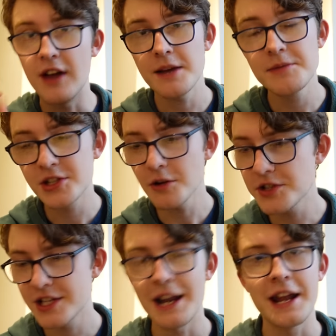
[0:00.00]
I'm so
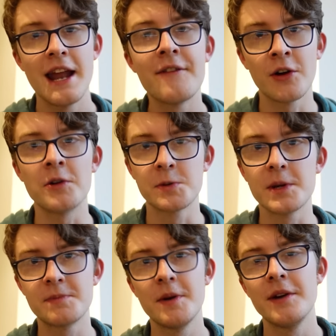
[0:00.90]
sad I never got to
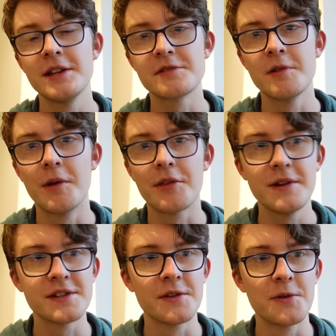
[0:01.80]
experience
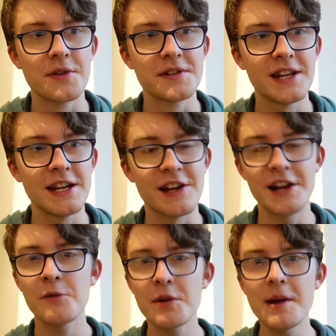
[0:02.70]
313s on the Northern City
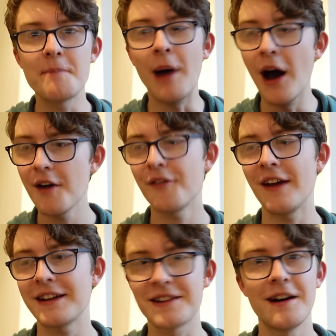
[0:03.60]
Line. It would have been a
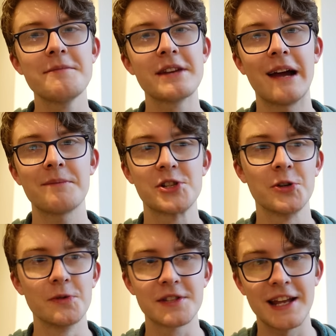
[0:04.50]
perfect time
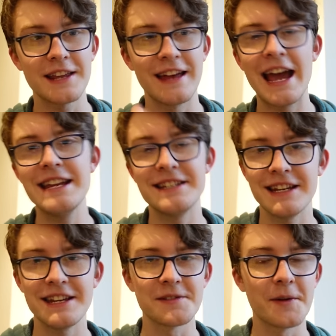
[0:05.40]
capsule to like the
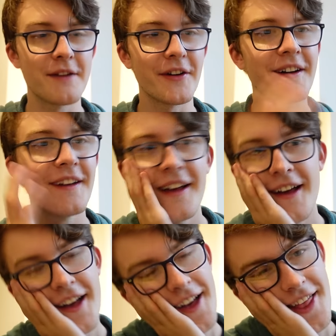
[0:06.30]
80s or whatever.
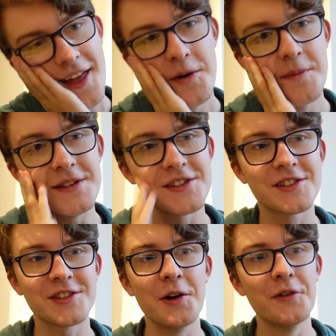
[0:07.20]
That would have been
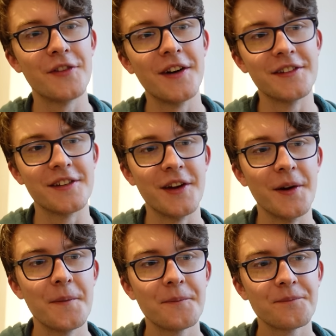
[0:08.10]
so fun to
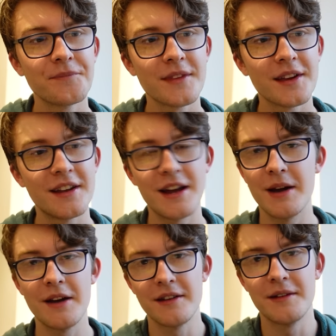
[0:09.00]
do. And now
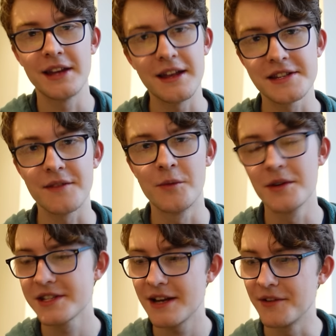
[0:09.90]
I only get
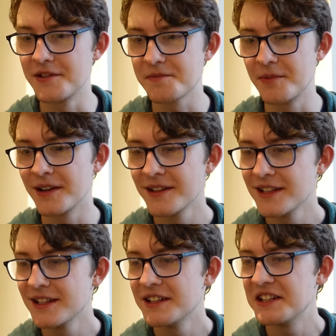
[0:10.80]
717s, but
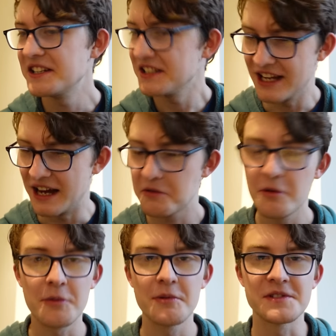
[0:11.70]
yeah,
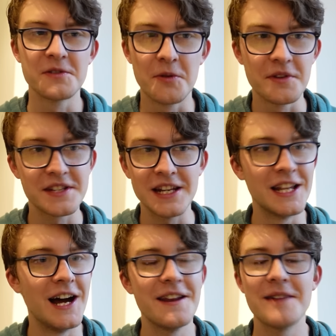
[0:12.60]
313s on the Northern City
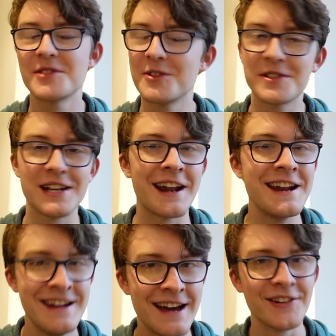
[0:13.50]
Line. I'm so sad I
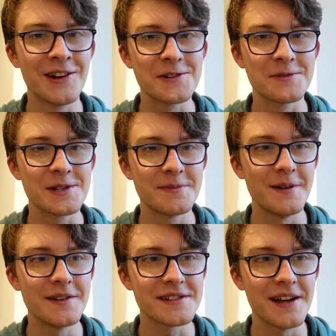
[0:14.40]
never got to
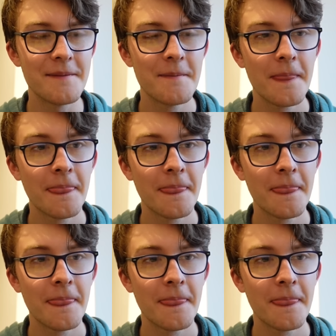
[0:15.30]
experience that.